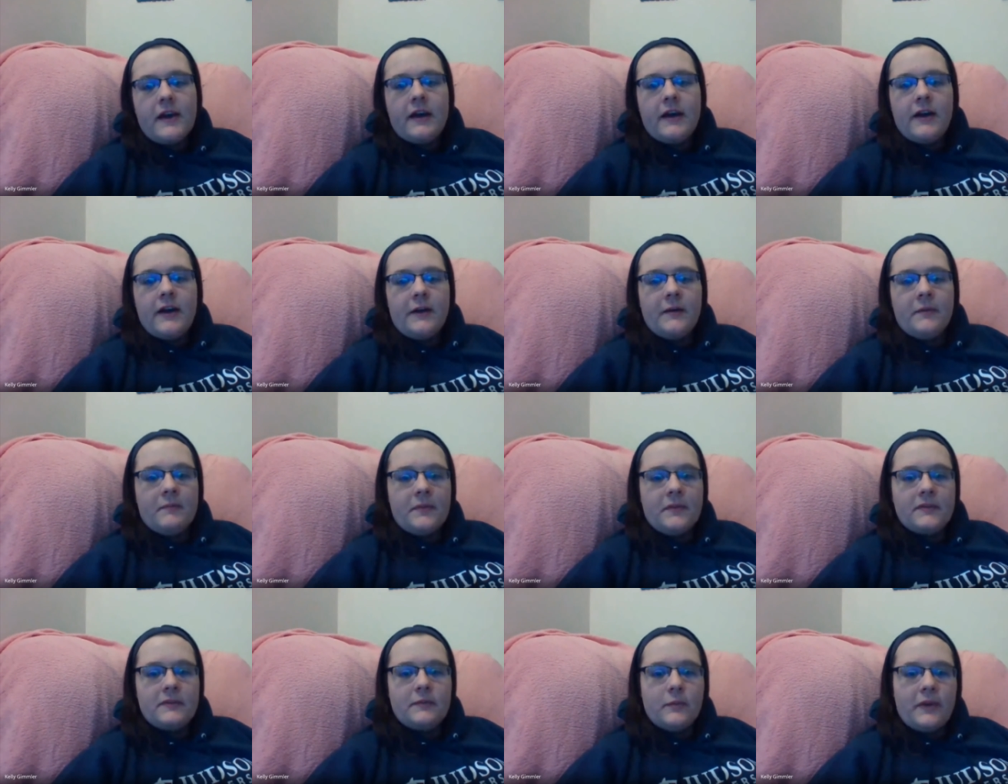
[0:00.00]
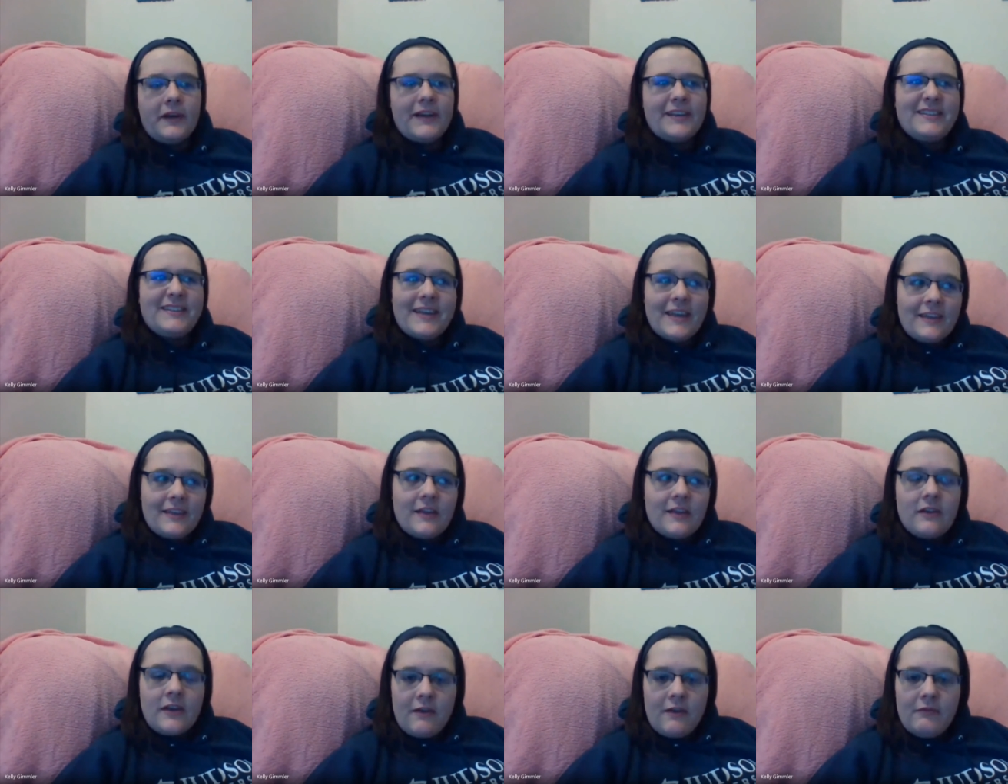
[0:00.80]
Um, when I
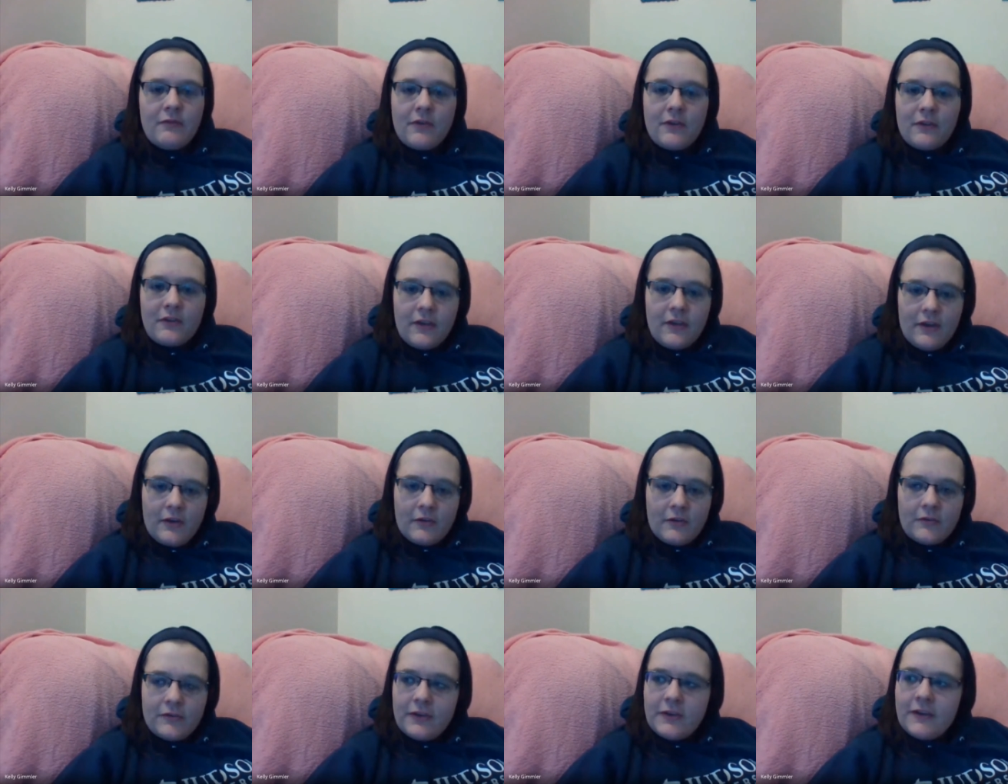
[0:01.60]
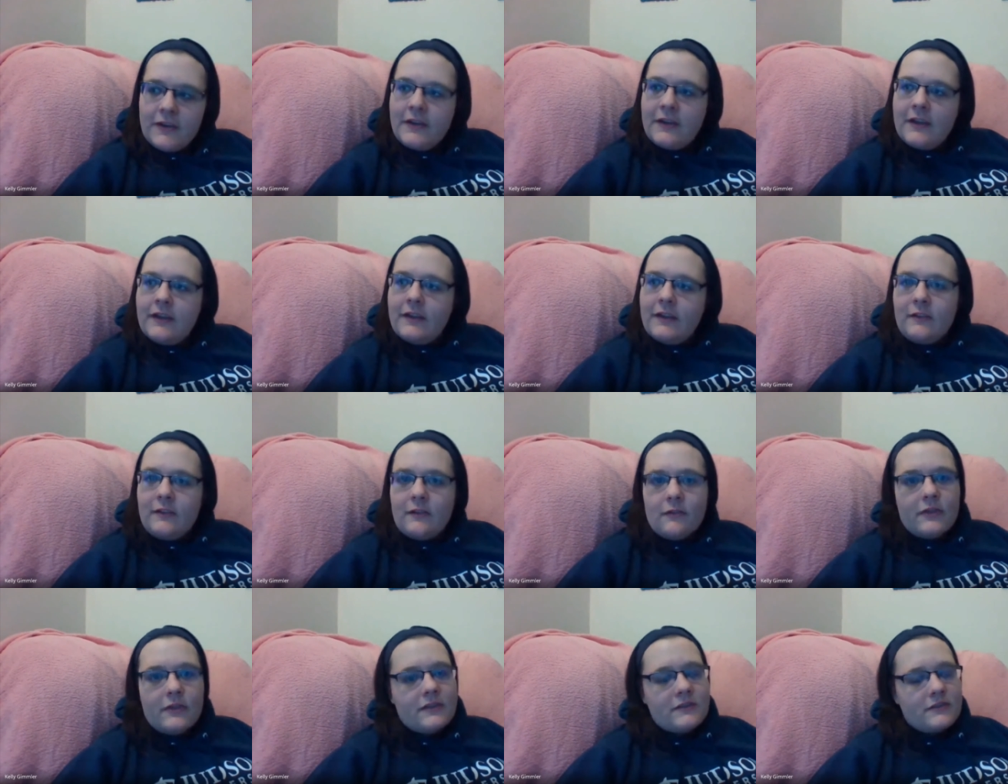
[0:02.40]
say they're never alone,
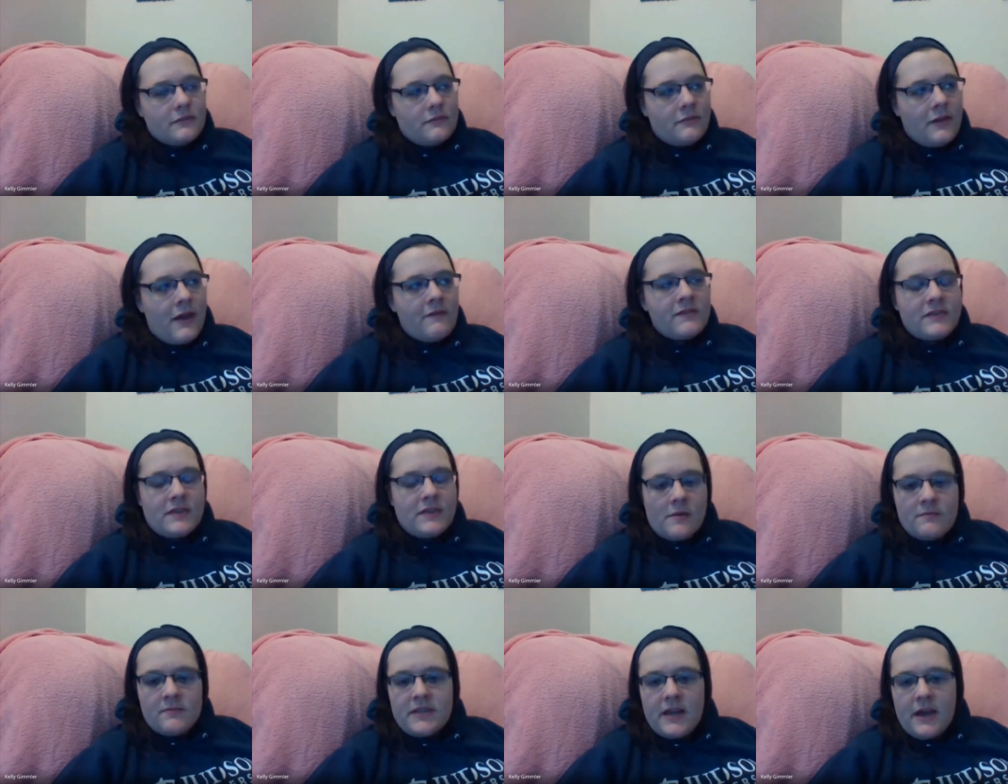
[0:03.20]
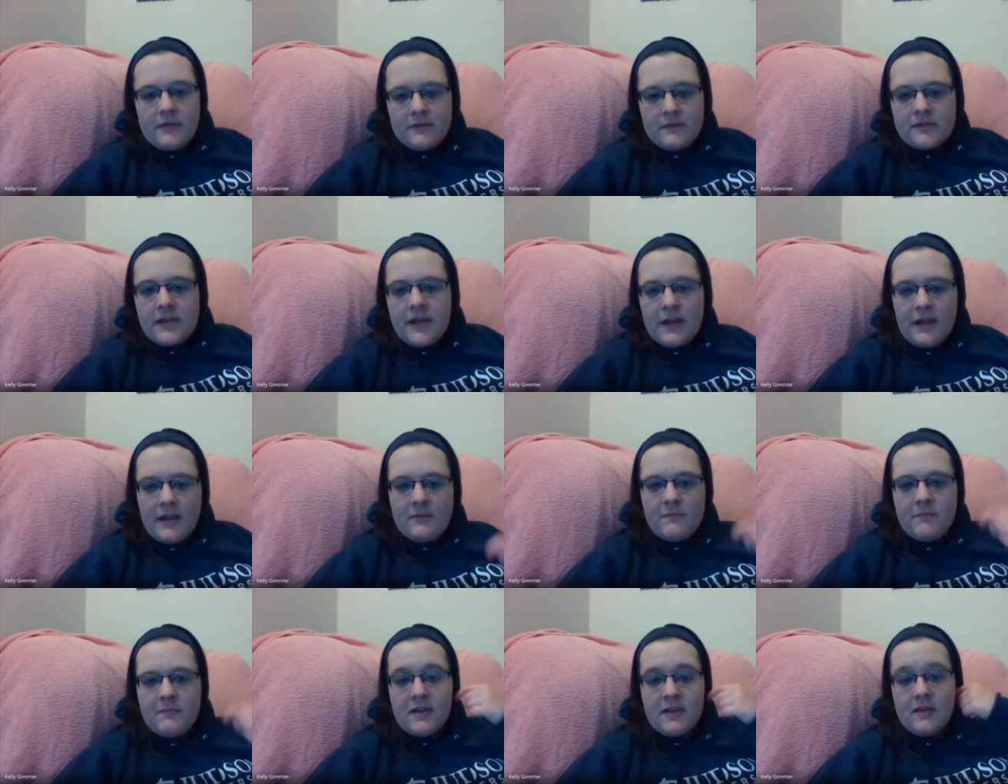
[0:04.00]
you know, they do some
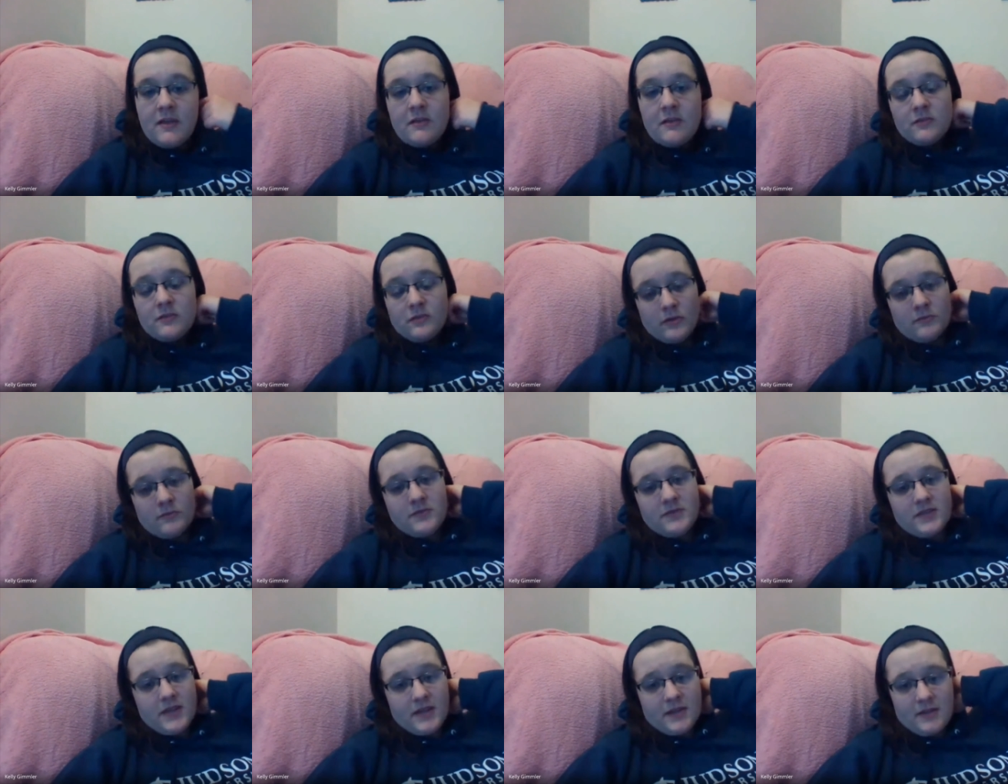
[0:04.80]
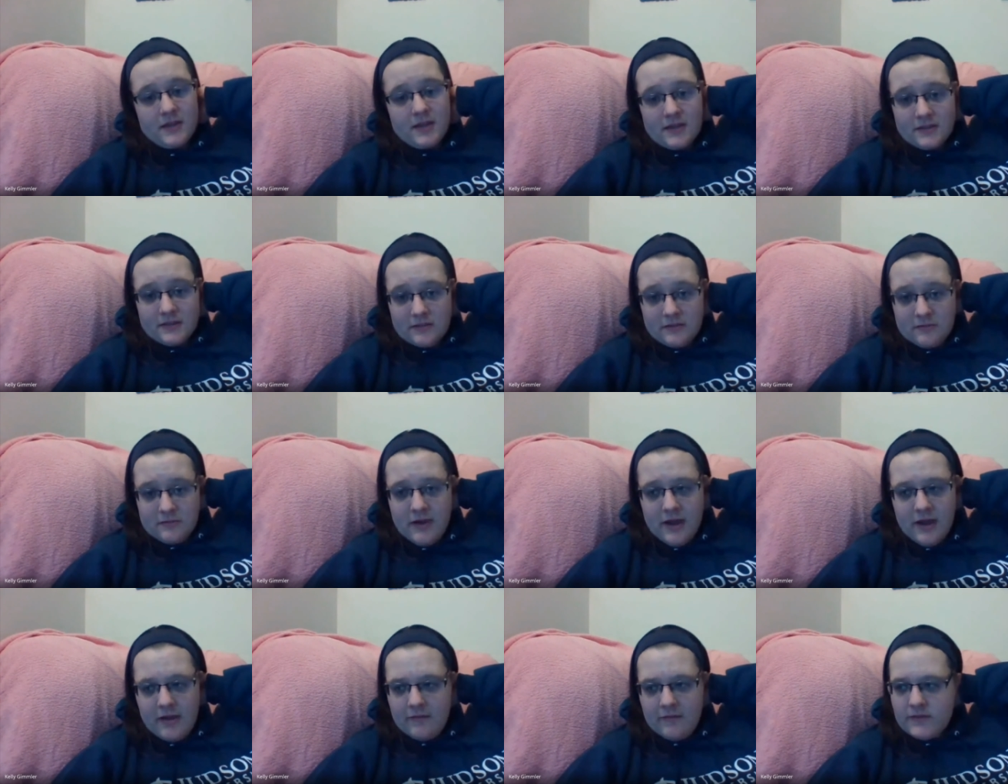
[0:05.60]
downtime in their dorms and they
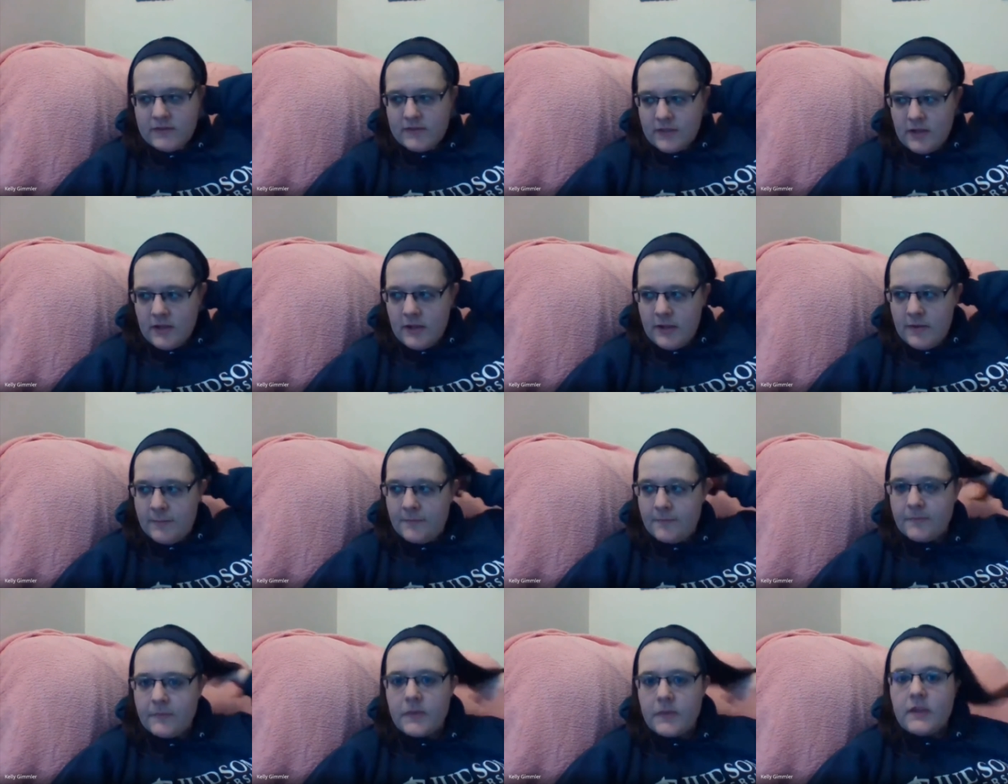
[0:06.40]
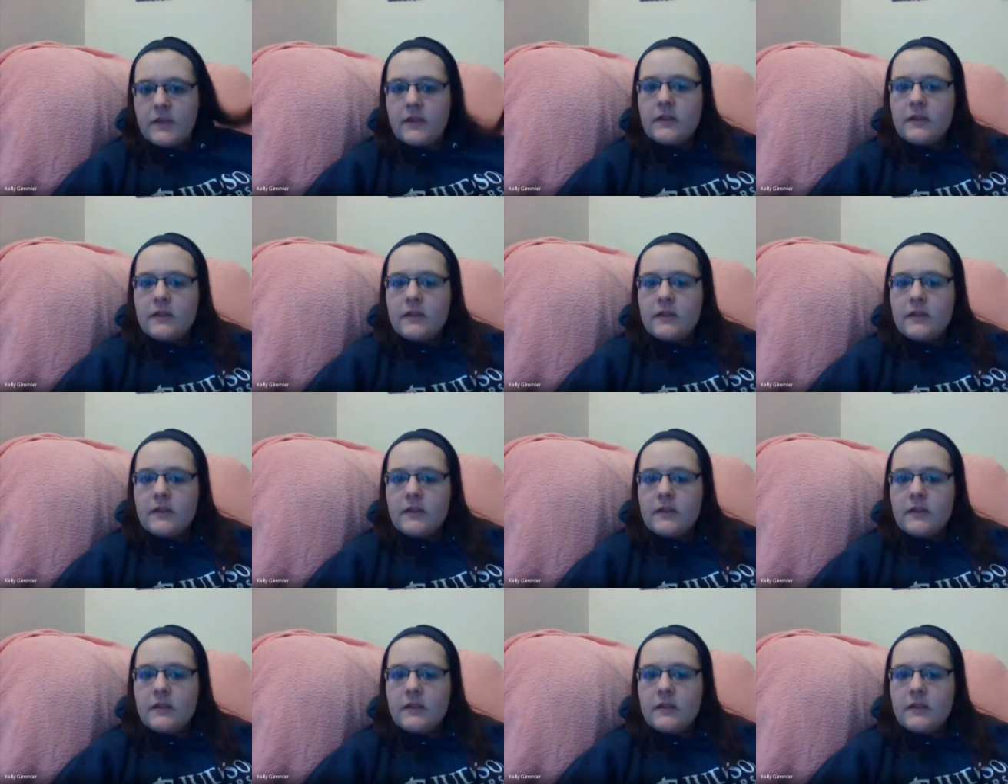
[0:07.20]
do have some